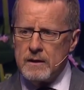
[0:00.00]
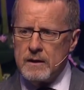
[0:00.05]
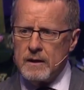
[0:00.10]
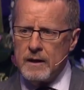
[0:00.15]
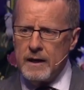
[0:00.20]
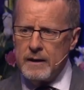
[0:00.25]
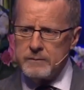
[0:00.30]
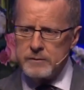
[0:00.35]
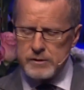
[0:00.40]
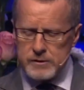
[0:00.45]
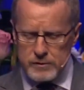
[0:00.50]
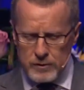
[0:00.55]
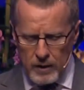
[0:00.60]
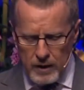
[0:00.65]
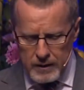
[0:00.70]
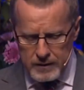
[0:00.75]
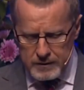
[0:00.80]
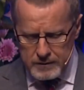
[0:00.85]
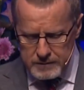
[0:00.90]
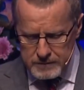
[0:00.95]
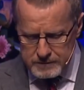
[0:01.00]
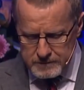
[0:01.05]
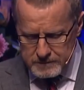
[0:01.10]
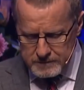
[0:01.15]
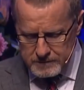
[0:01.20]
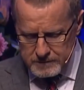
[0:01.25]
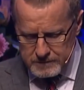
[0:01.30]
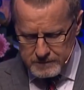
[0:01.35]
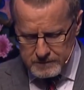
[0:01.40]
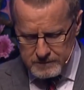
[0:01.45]
I'm struck
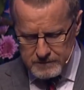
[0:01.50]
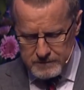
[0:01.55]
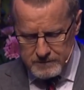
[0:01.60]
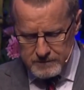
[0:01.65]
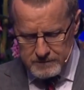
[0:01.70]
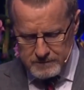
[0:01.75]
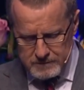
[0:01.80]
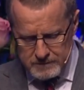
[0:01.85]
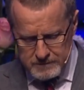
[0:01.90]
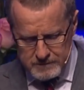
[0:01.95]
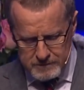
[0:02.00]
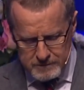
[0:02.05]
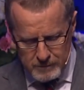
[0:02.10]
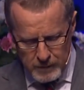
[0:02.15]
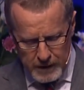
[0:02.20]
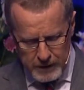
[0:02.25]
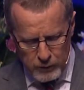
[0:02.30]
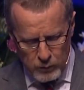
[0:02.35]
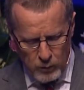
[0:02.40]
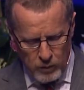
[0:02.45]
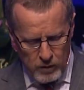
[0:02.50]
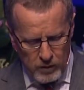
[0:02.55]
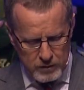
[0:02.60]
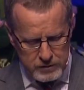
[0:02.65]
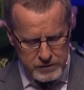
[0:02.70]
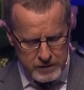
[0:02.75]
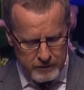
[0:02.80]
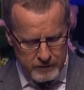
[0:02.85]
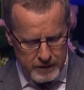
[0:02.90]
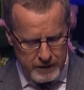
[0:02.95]
by the
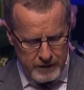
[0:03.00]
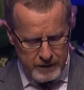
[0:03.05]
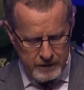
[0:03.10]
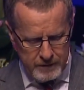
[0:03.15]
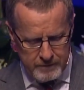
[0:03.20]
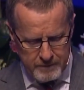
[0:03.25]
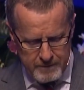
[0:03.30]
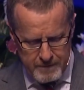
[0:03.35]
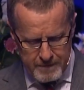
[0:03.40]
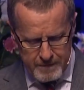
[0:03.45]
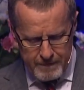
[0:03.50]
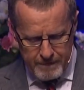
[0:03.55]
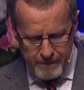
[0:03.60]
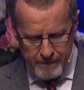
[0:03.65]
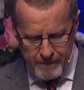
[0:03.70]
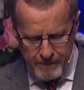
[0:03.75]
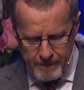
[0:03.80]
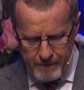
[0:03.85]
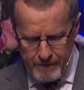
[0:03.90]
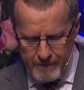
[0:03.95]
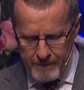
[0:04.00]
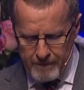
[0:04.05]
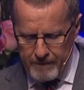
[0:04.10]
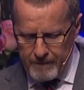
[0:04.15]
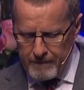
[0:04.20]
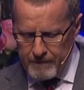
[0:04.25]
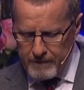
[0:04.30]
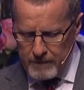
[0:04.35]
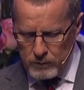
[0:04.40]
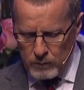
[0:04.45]
words of a
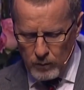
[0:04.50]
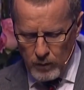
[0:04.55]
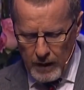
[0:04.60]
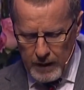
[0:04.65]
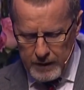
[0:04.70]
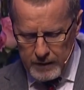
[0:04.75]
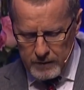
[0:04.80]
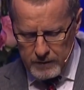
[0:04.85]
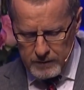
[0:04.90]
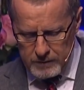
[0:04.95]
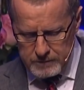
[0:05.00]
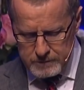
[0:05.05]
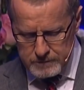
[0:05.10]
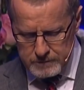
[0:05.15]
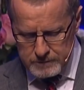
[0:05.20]
writer,